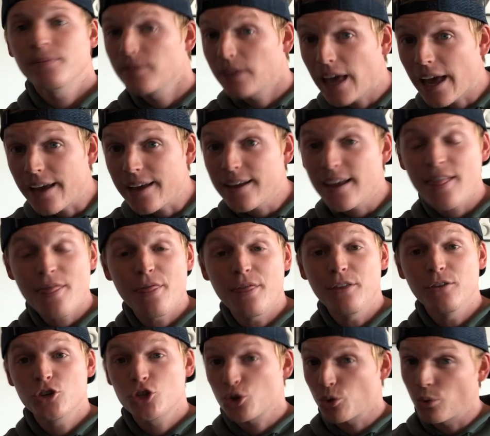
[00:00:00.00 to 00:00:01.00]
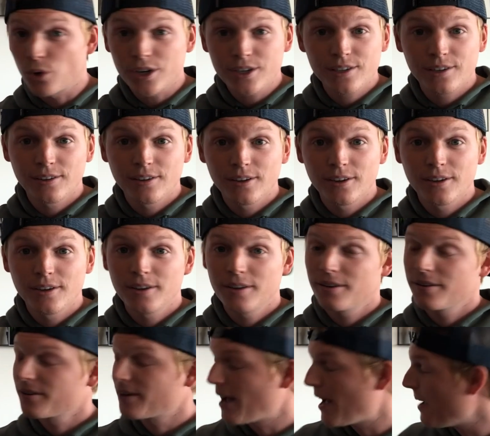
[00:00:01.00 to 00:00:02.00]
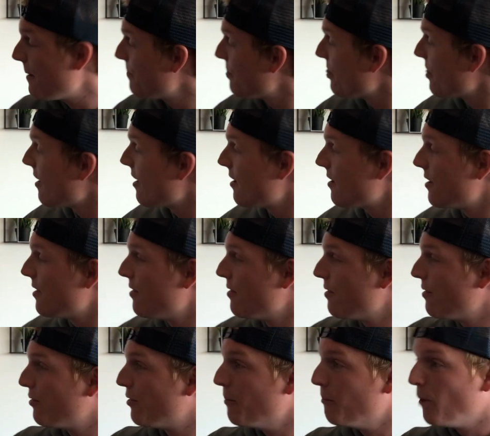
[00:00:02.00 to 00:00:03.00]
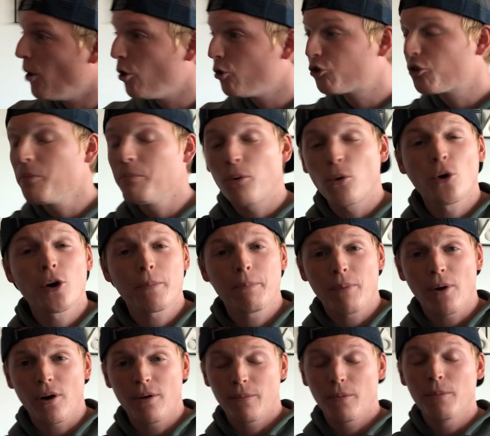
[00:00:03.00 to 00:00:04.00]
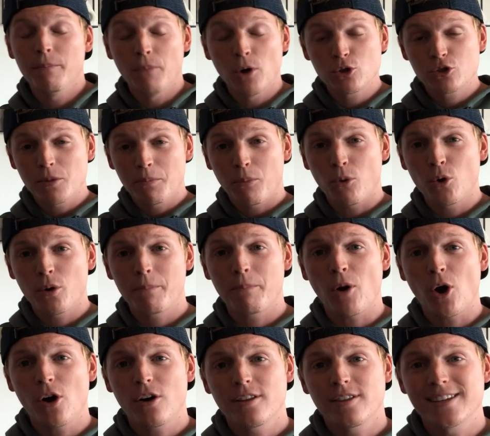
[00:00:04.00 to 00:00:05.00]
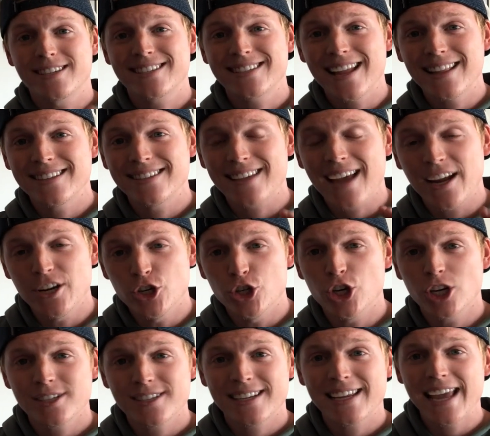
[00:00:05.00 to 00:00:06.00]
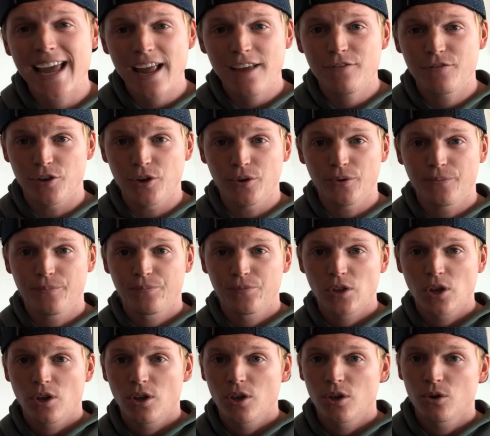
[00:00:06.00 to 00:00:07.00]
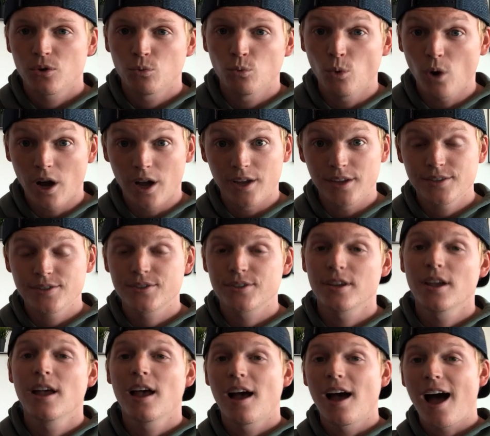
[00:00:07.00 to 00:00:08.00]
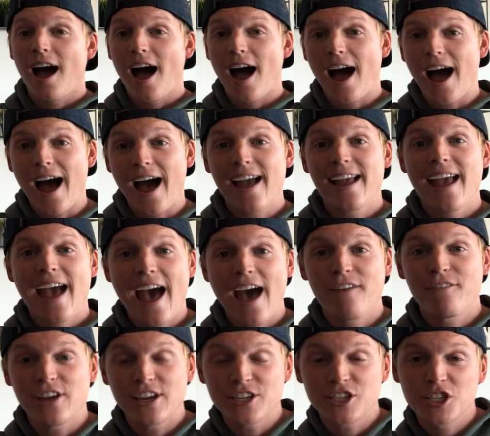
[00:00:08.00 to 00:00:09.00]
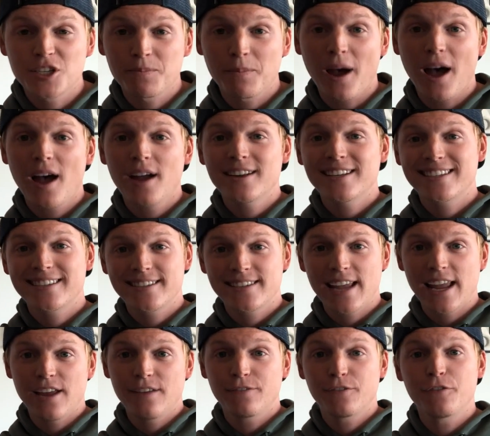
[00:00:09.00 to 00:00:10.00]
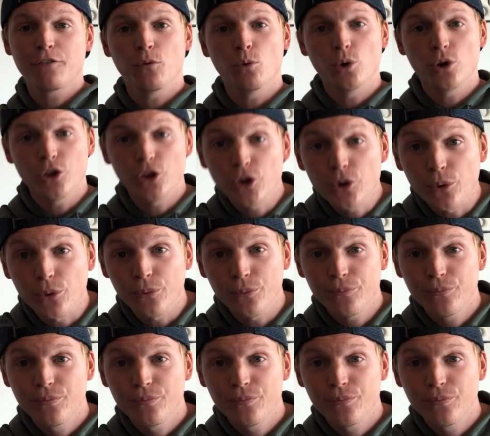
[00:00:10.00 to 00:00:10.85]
Okay? Short. Okay? The most important part of the sentence I just gave you was, I have a spot saved for you.